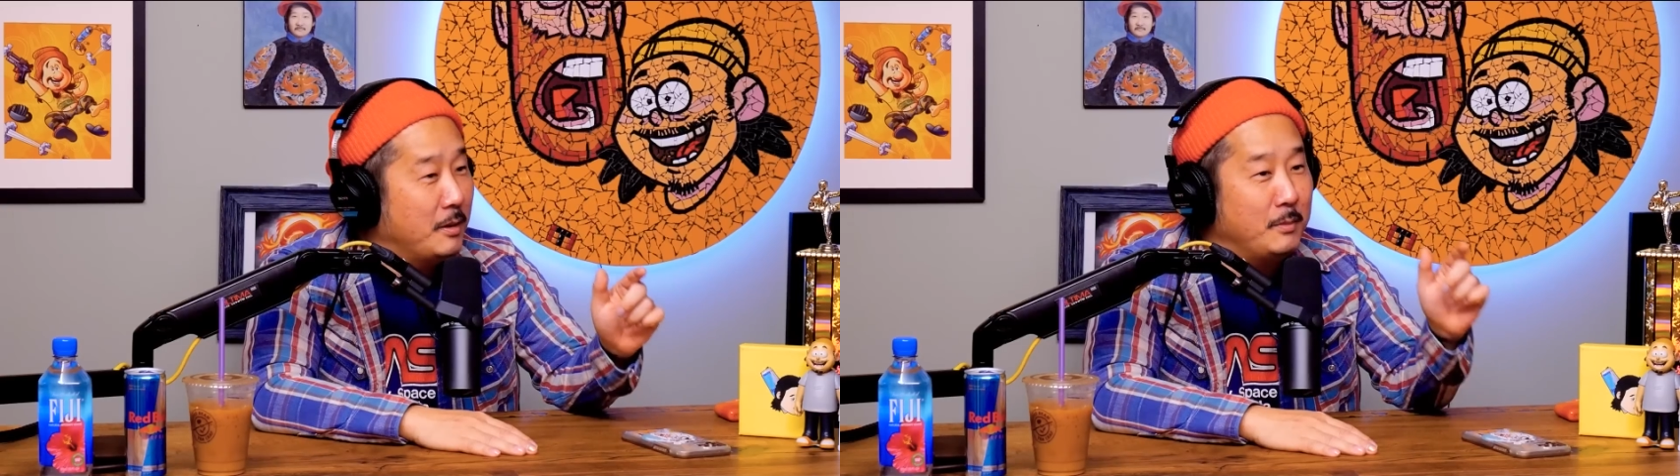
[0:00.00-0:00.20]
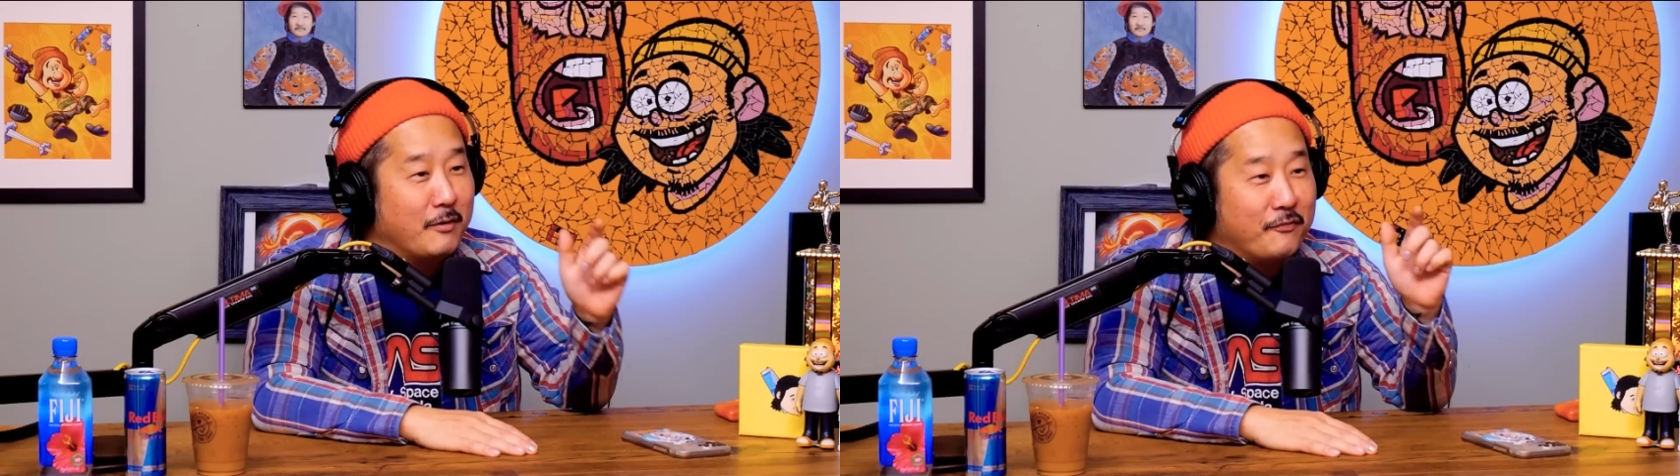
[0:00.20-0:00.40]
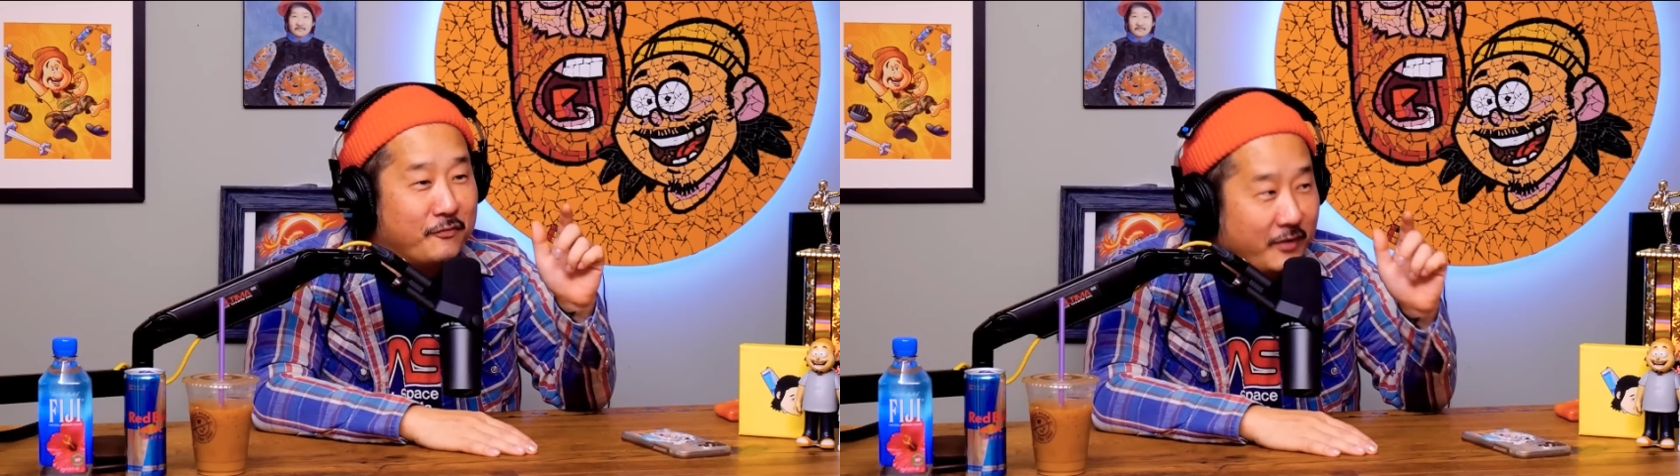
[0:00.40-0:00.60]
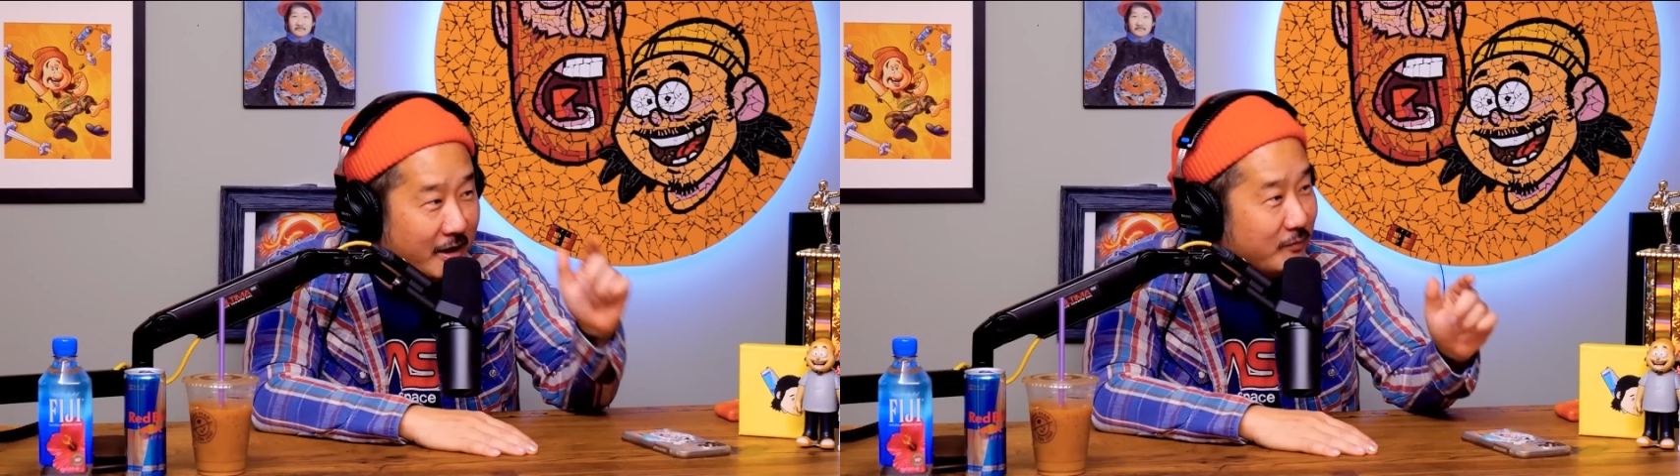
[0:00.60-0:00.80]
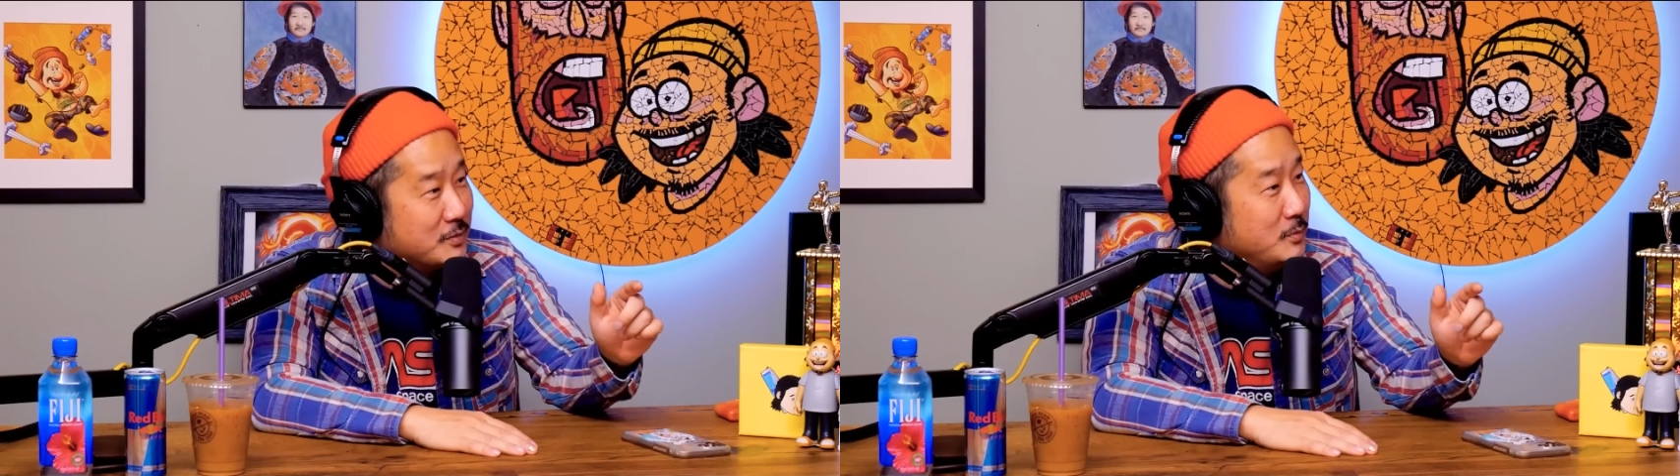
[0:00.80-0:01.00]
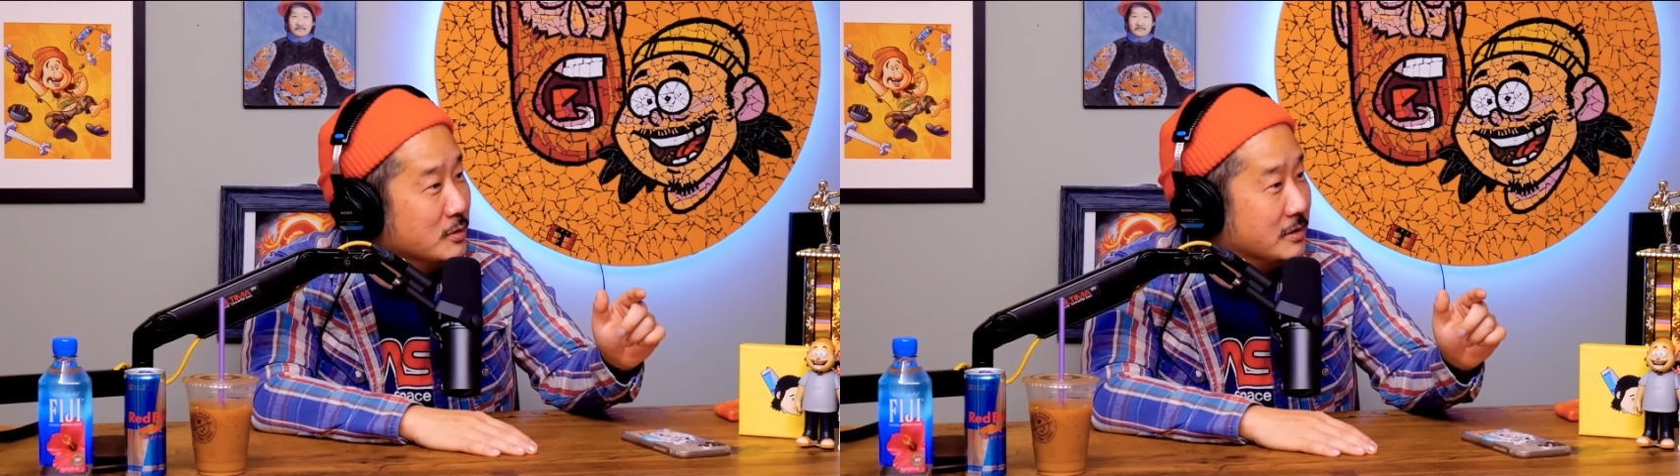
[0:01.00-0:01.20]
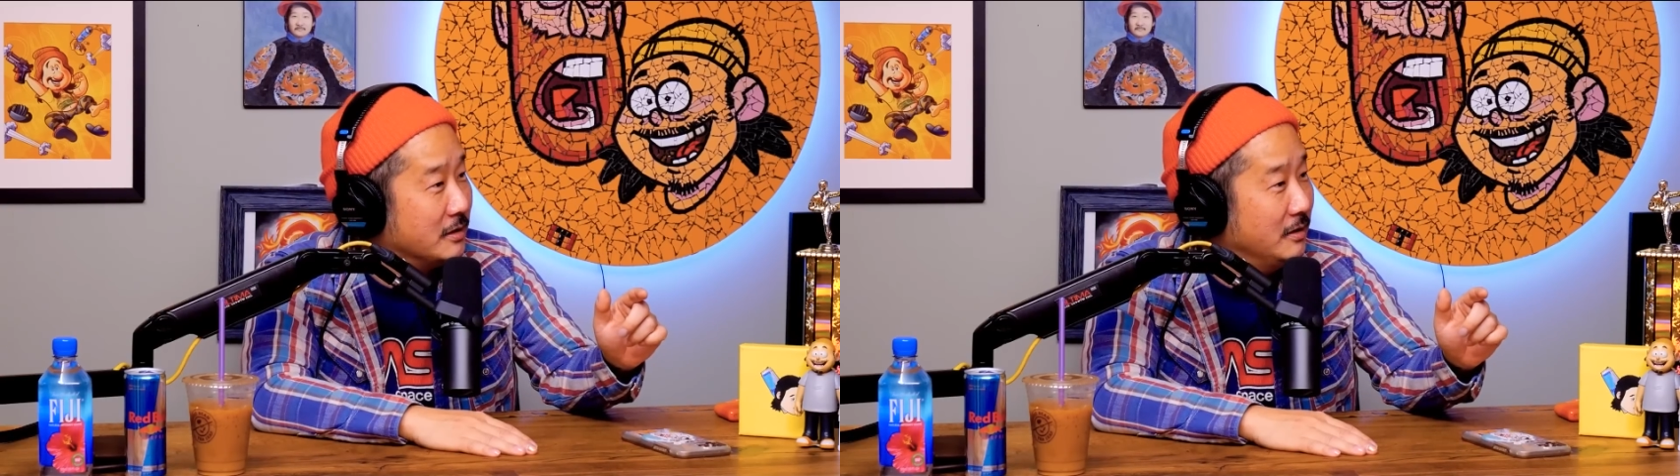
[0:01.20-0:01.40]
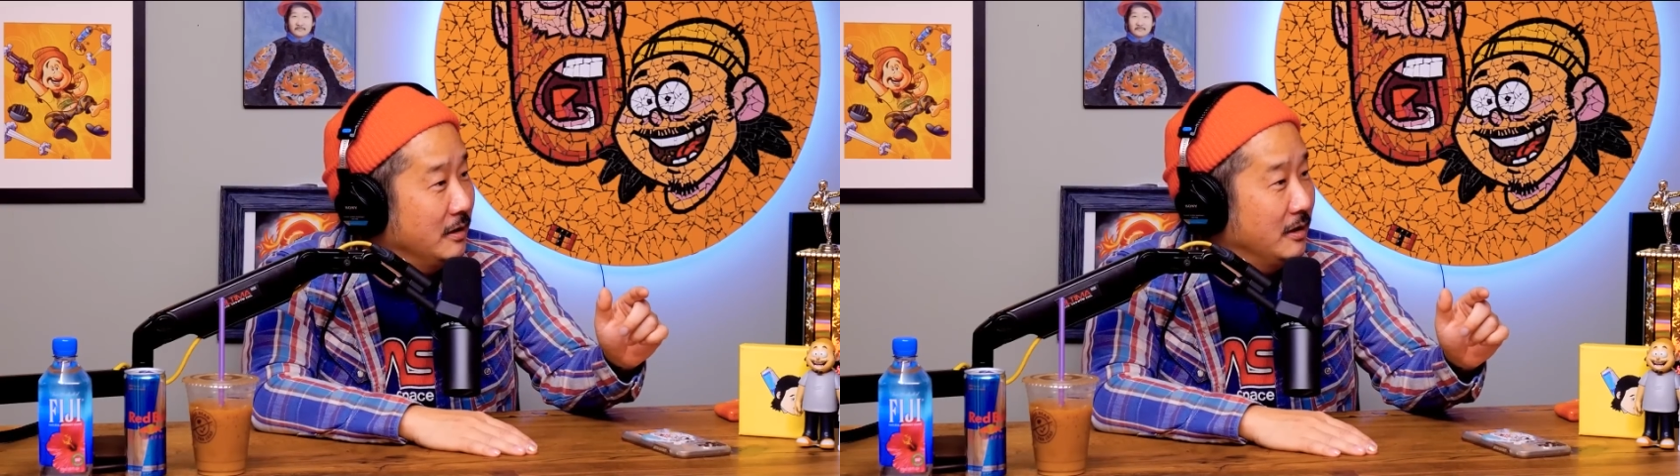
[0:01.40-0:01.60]
I'm not a fan of his
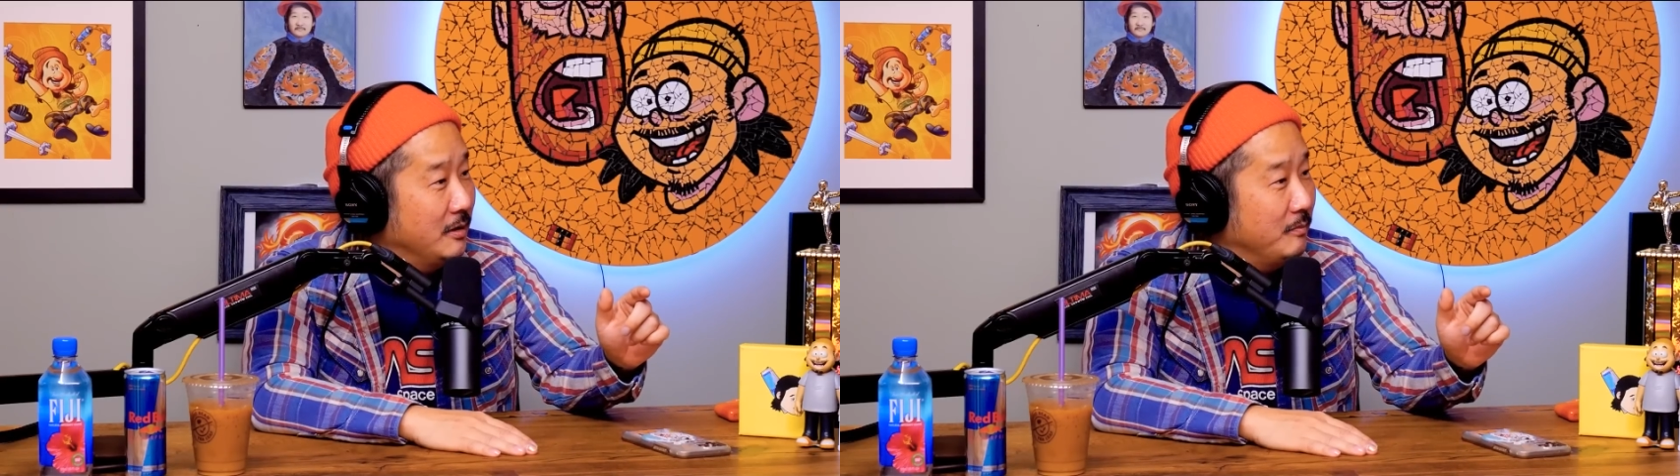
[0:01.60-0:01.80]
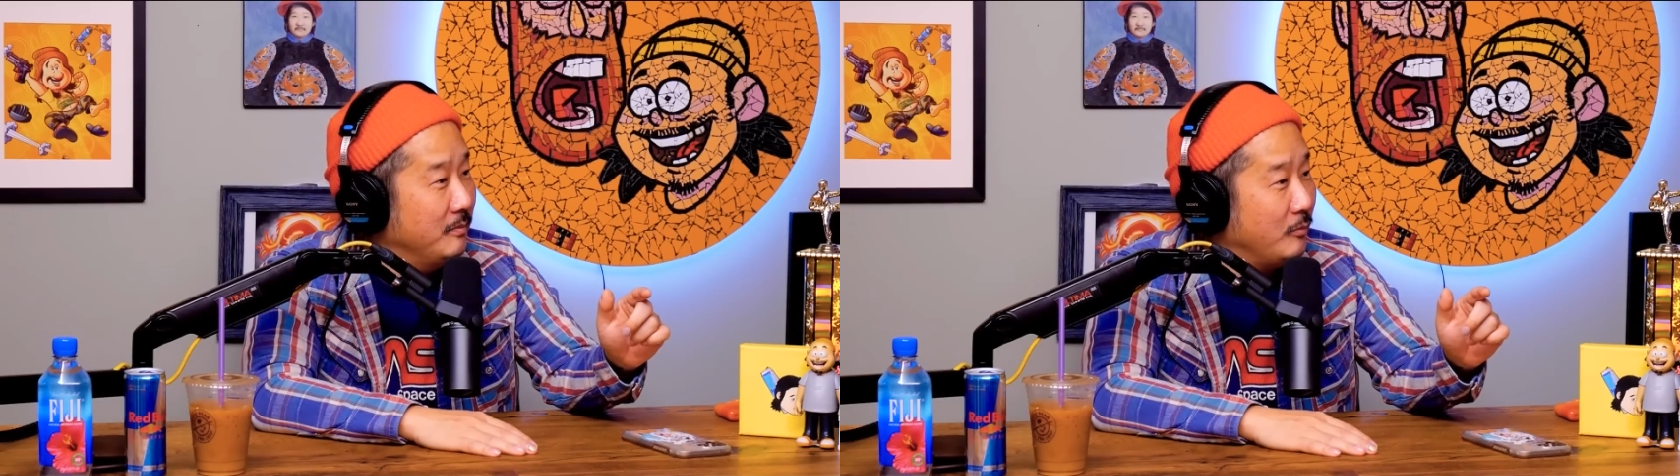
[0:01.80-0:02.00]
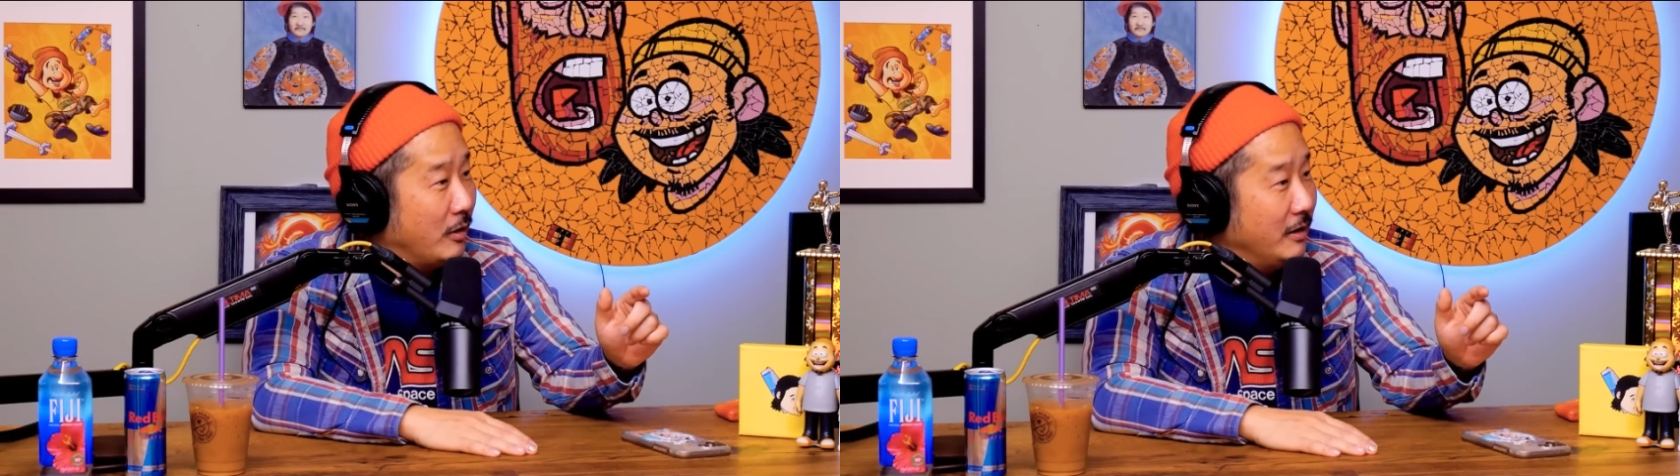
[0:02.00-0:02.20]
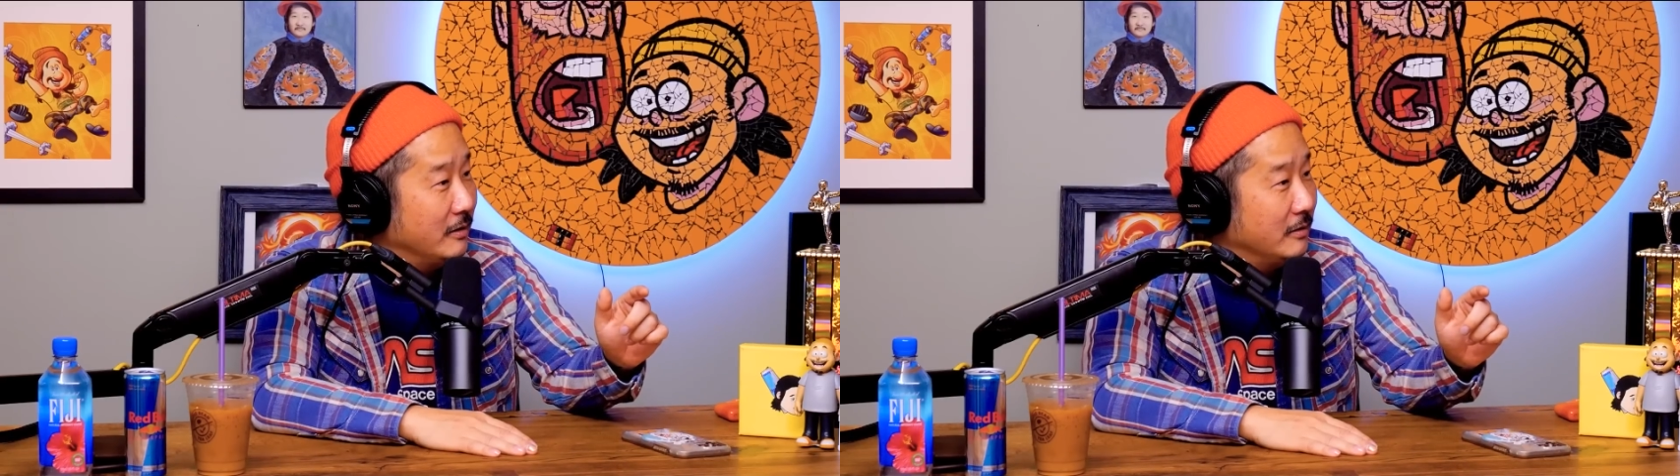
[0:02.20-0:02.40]
music, right?